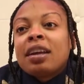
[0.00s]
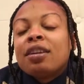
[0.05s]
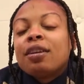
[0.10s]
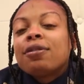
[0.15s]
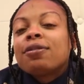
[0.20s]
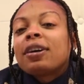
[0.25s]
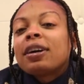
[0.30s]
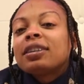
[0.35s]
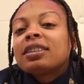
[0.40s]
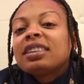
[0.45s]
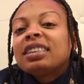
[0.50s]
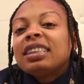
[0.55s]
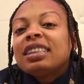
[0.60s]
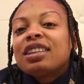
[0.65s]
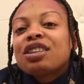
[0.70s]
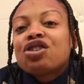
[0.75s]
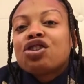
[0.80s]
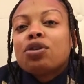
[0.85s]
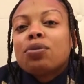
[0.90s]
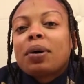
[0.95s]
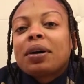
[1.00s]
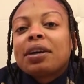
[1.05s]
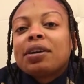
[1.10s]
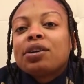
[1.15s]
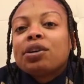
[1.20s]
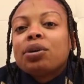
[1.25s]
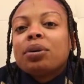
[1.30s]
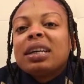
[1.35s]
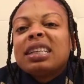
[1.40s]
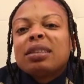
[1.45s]
the first thing that you want
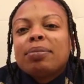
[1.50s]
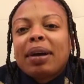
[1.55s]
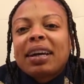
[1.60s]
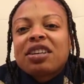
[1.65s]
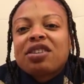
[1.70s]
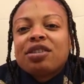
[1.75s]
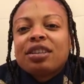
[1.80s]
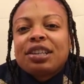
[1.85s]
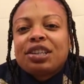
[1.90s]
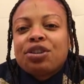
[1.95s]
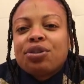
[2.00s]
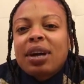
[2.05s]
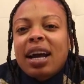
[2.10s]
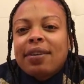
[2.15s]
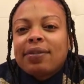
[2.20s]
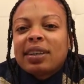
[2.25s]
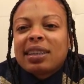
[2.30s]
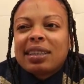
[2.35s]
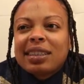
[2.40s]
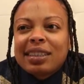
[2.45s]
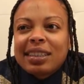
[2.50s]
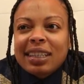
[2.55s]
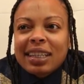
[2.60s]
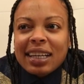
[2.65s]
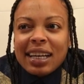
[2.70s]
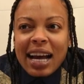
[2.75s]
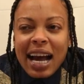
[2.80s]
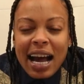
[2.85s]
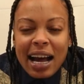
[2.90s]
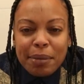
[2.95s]
to do is make sure that you have a
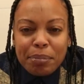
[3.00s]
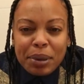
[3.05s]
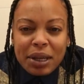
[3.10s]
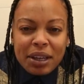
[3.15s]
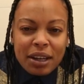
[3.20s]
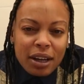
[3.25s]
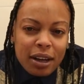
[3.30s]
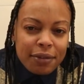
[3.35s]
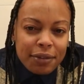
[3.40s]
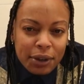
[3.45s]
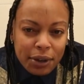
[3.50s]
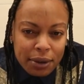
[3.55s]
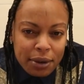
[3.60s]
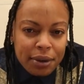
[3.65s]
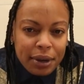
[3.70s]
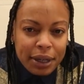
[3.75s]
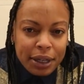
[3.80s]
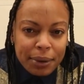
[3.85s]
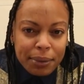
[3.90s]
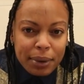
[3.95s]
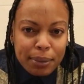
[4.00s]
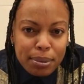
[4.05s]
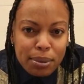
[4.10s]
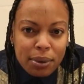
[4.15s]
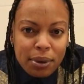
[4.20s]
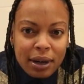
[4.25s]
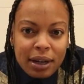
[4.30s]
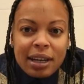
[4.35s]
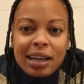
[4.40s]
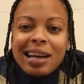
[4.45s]
good copy of your credit
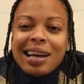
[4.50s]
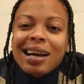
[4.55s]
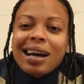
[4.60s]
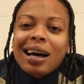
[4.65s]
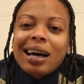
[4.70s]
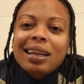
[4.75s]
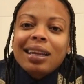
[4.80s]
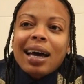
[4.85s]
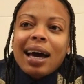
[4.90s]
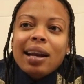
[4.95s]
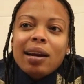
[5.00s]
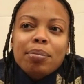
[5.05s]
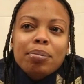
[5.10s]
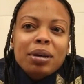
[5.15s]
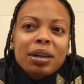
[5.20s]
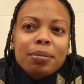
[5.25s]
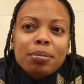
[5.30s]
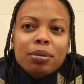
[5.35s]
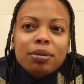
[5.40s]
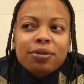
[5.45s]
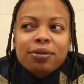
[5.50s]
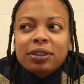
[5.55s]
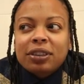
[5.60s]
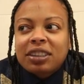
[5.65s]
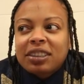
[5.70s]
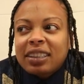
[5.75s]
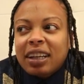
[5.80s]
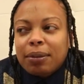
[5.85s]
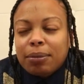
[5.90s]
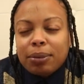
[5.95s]
report. A lot of people, for
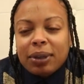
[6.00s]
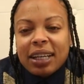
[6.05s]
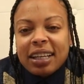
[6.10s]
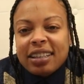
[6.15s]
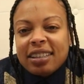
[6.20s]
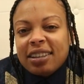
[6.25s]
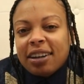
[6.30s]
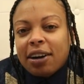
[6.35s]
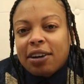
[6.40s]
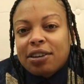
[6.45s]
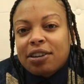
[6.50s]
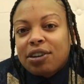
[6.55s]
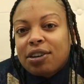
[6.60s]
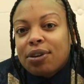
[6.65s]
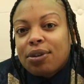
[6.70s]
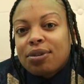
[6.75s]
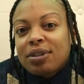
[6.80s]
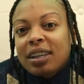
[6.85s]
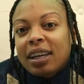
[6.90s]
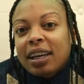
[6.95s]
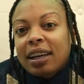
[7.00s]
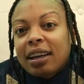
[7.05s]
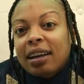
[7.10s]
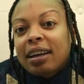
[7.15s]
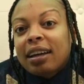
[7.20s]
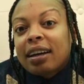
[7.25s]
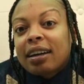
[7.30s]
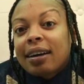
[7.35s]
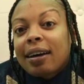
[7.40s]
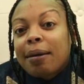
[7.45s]
some reason, are using
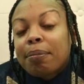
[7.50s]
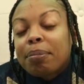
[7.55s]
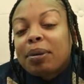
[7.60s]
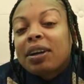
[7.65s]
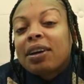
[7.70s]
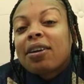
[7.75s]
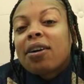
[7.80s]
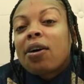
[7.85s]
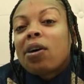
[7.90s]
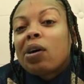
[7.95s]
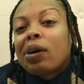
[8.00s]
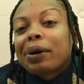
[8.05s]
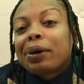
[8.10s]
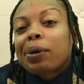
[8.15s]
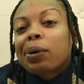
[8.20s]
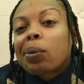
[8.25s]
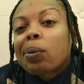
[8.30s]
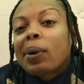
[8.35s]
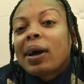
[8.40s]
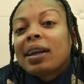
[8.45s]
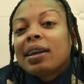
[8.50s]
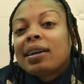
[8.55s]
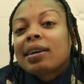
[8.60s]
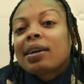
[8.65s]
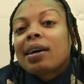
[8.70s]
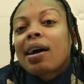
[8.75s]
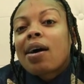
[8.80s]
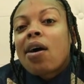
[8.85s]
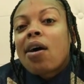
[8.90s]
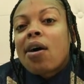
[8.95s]
a company called
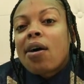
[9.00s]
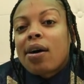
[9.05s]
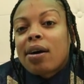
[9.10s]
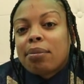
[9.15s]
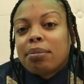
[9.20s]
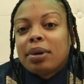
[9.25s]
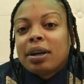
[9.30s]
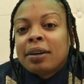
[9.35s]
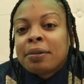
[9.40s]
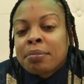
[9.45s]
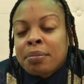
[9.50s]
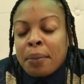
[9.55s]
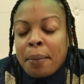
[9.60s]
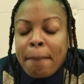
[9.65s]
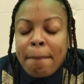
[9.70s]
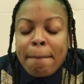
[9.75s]
Credit Karma.